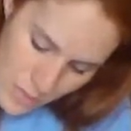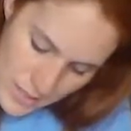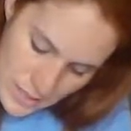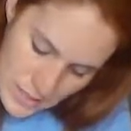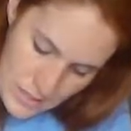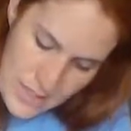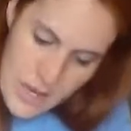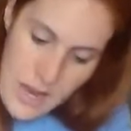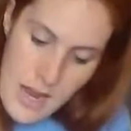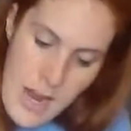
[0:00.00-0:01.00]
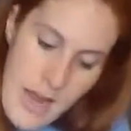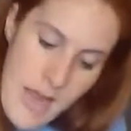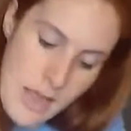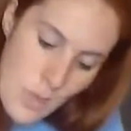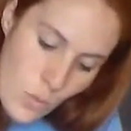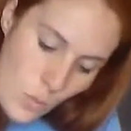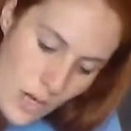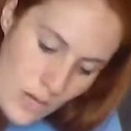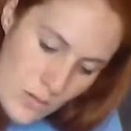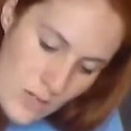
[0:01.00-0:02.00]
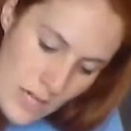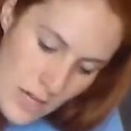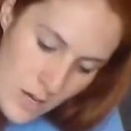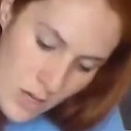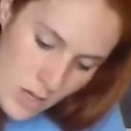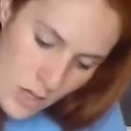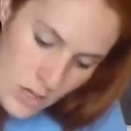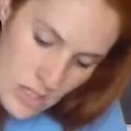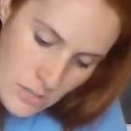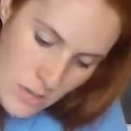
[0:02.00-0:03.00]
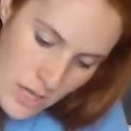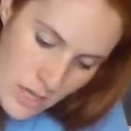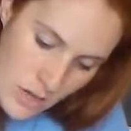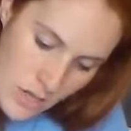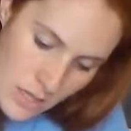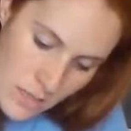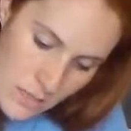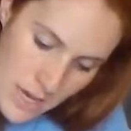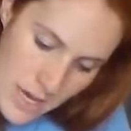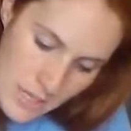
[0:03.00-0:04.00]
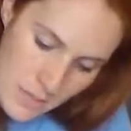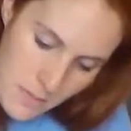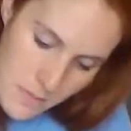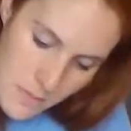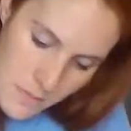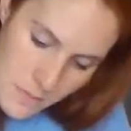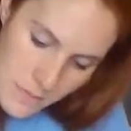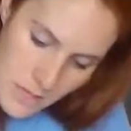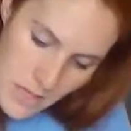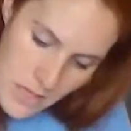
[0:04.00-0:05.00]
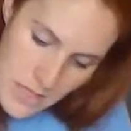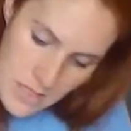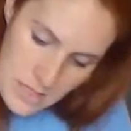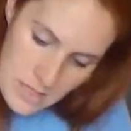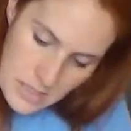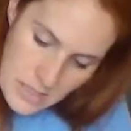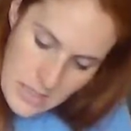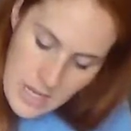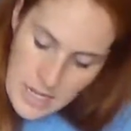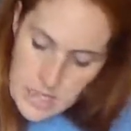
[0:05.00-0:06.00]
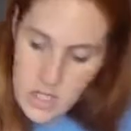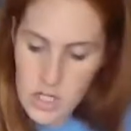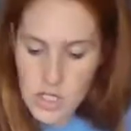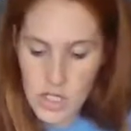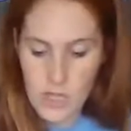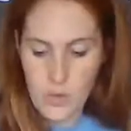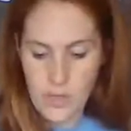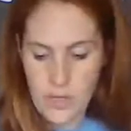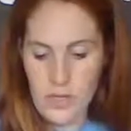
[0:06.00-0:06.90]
points and then rounded out another smile at the bottom to connect the two.